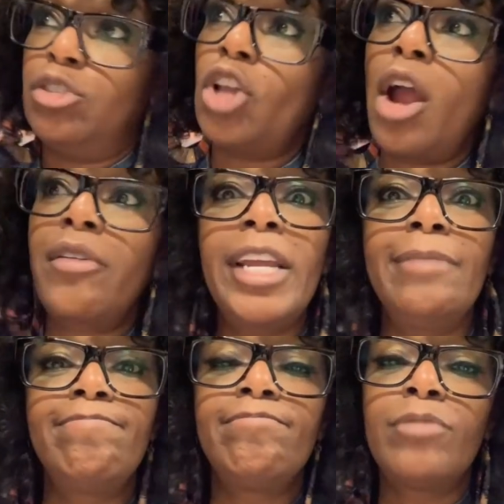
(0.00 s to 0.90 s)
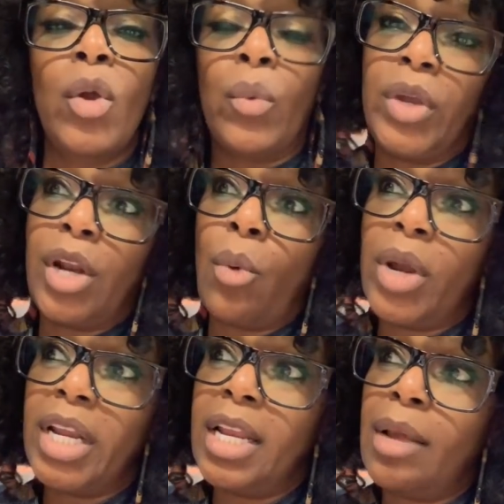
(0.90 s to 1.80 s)
Sorry, we don't
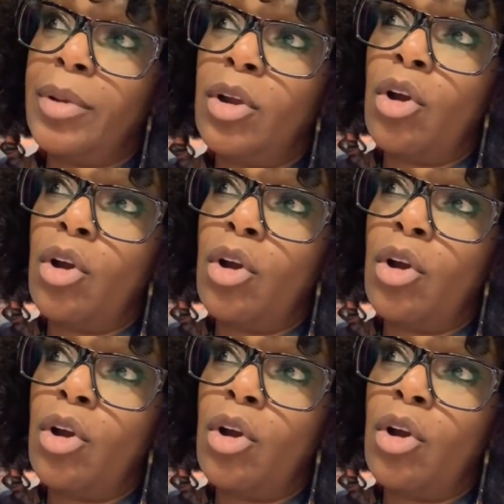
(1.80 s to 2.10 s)
want to get up and